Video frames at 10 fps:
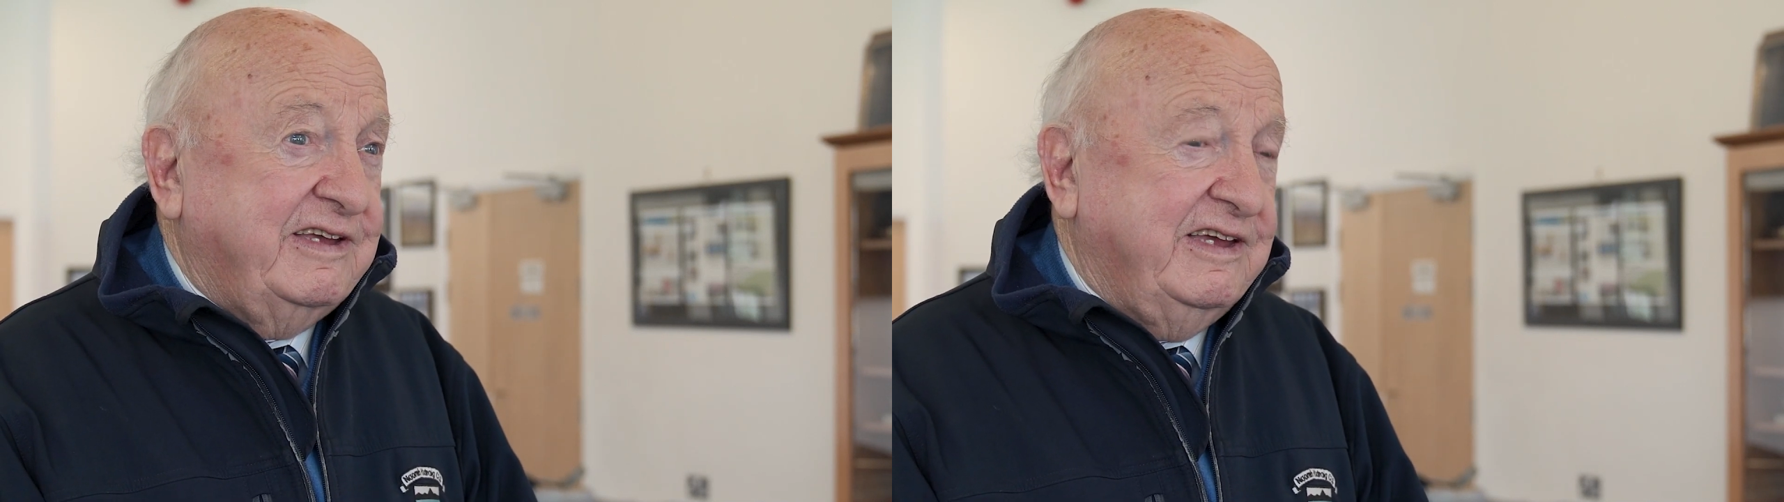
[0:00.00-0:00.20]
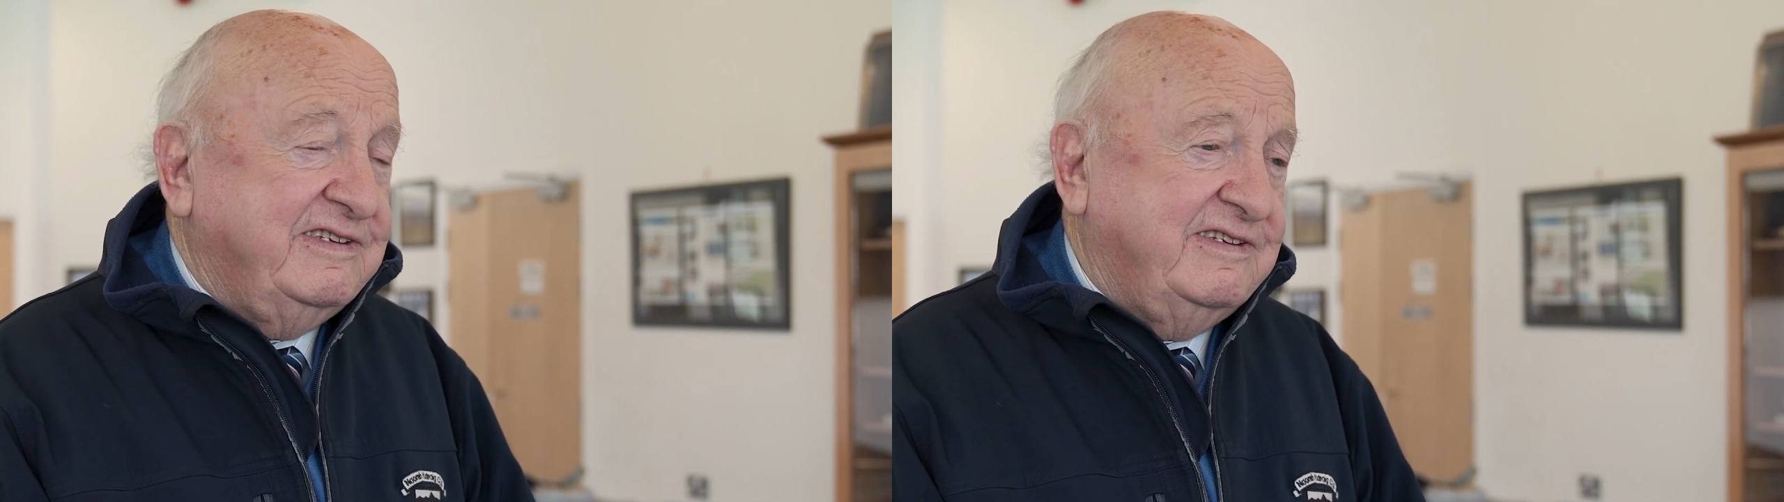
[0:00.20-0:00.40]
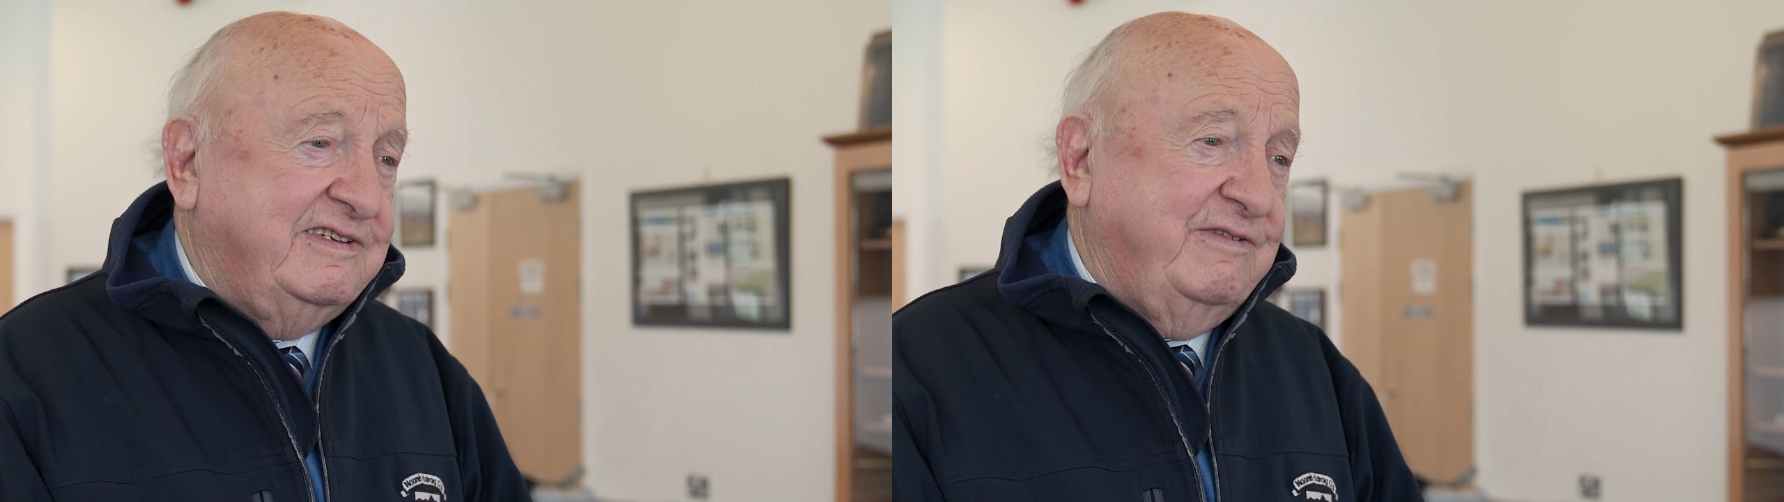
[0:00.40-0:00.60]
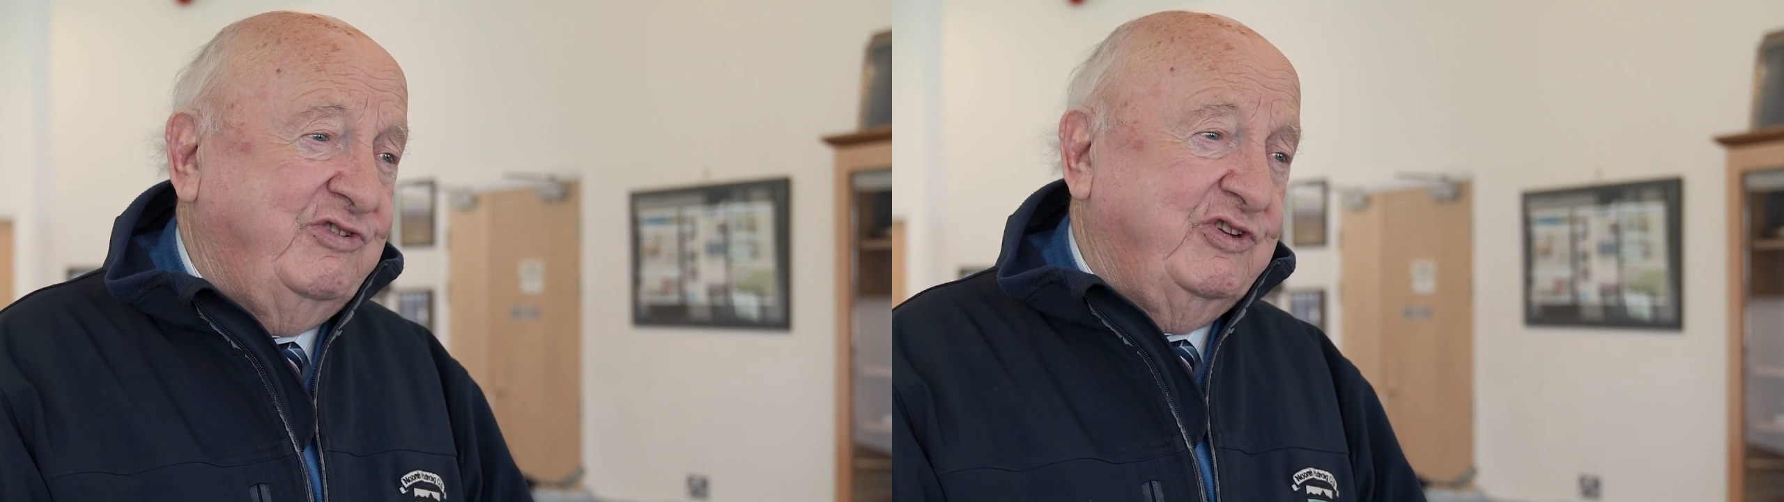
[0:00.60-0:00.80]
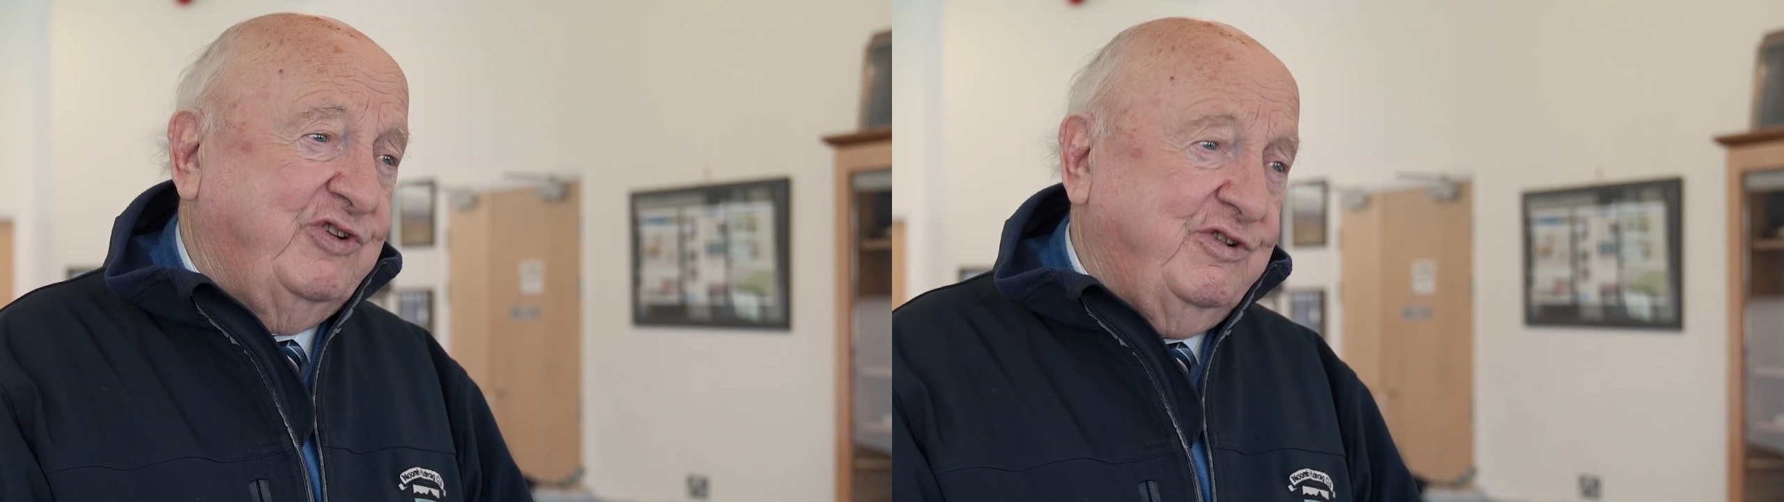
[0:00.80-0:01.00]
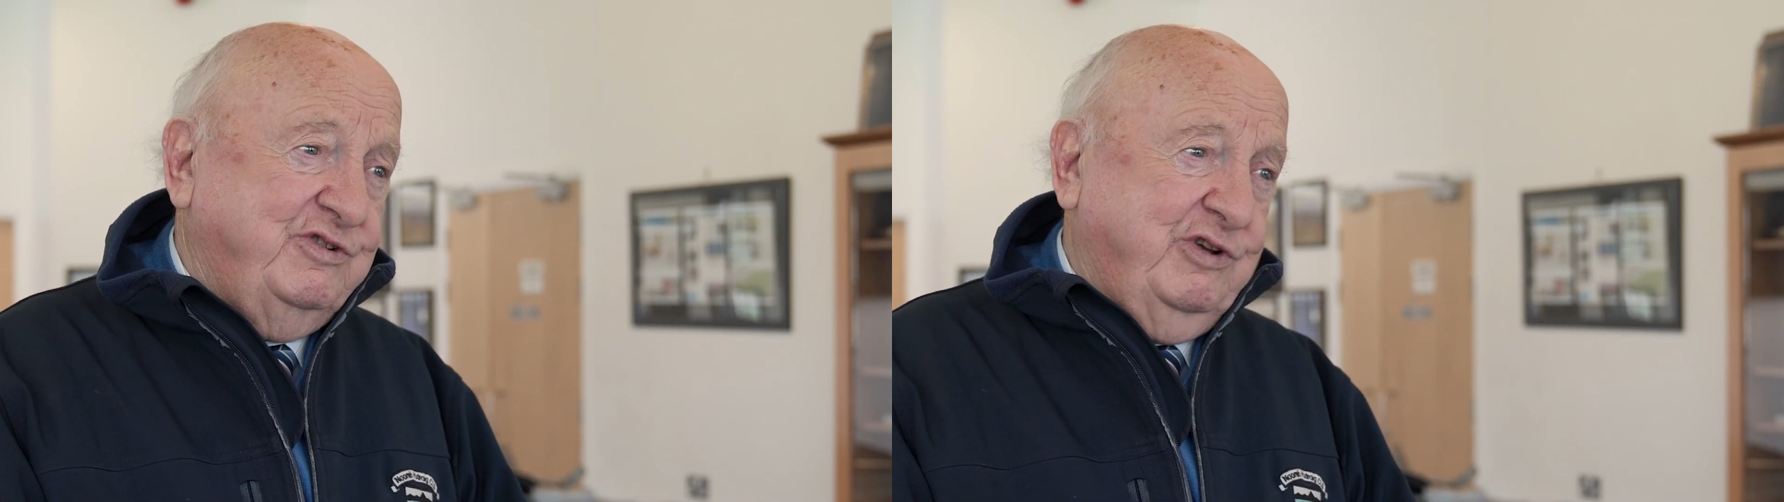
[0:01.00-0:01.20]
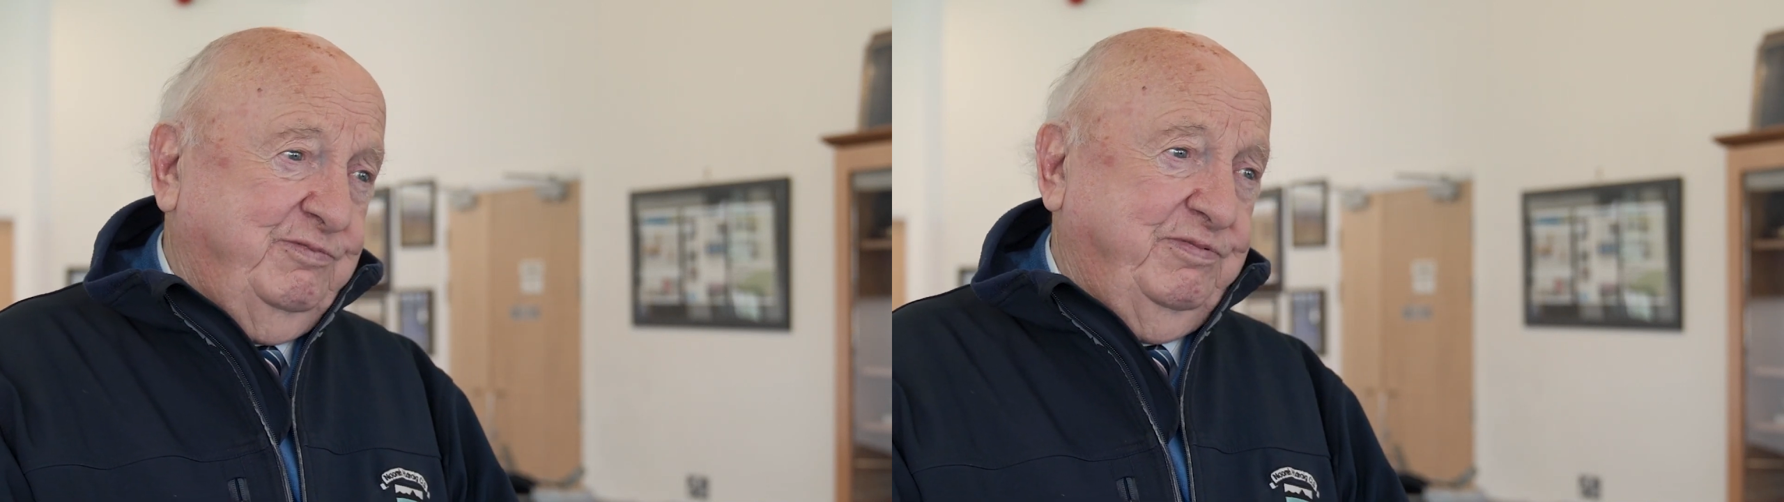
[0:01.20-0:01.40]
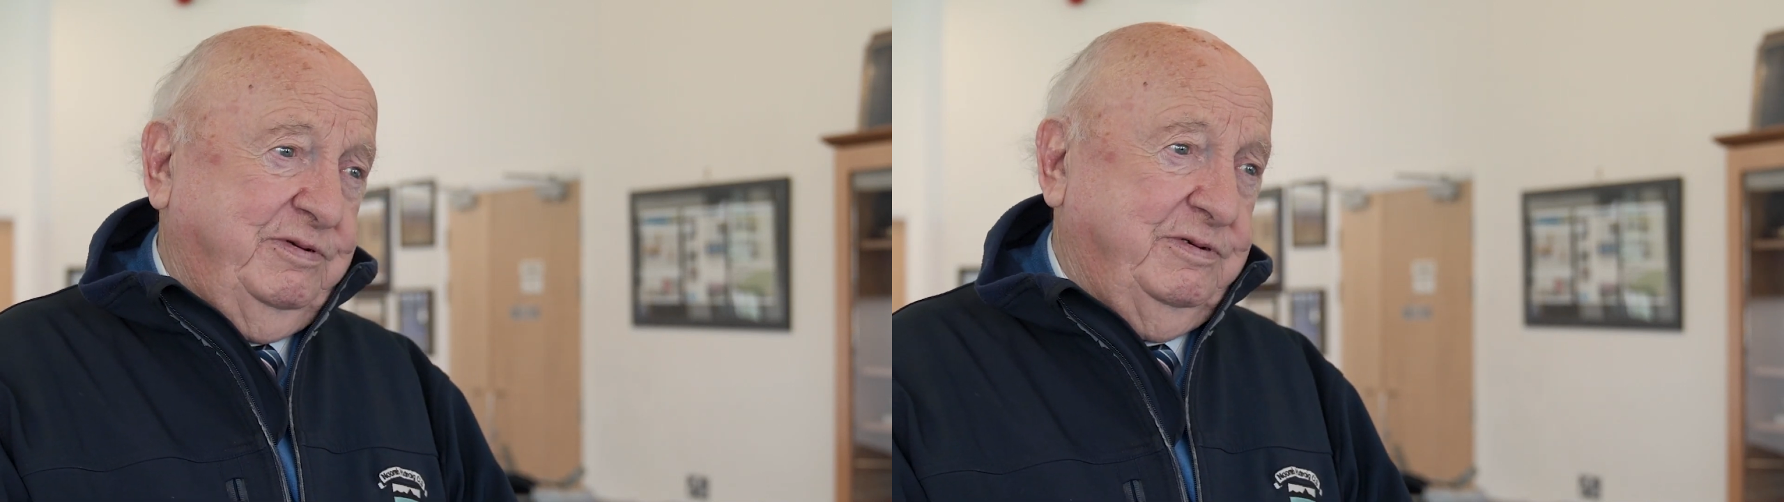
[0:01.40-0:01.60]
cases, if you turned
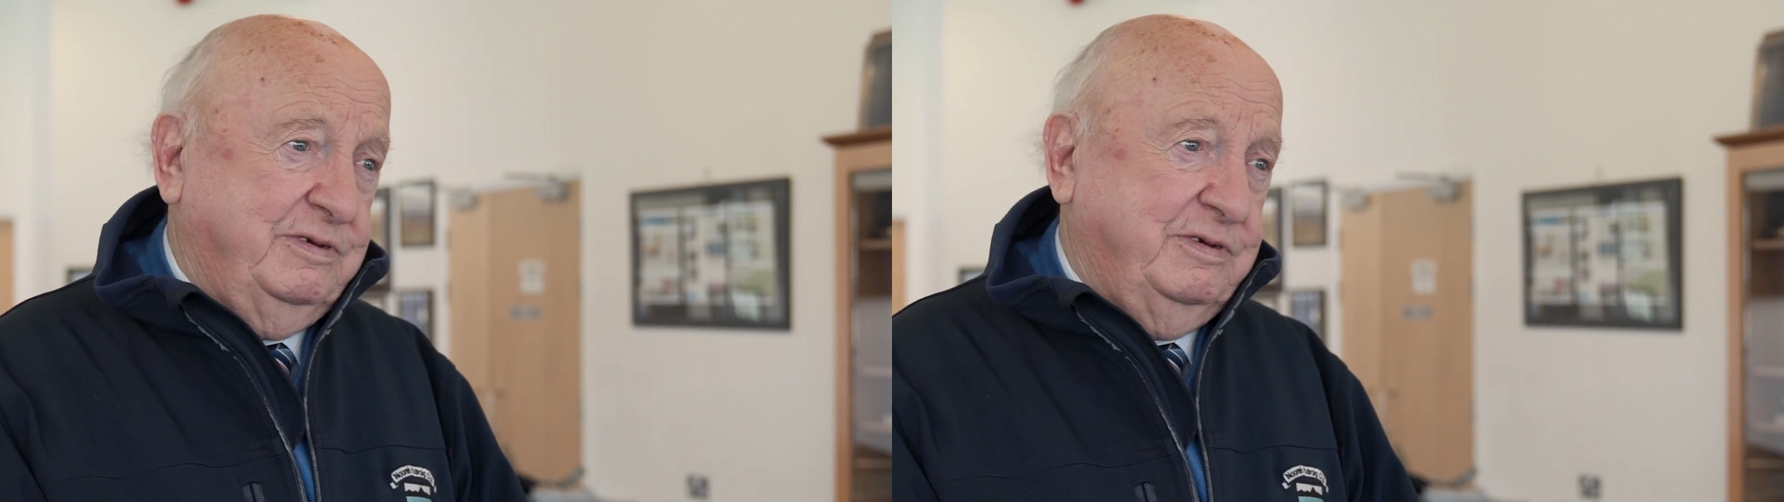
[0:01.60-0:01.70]
up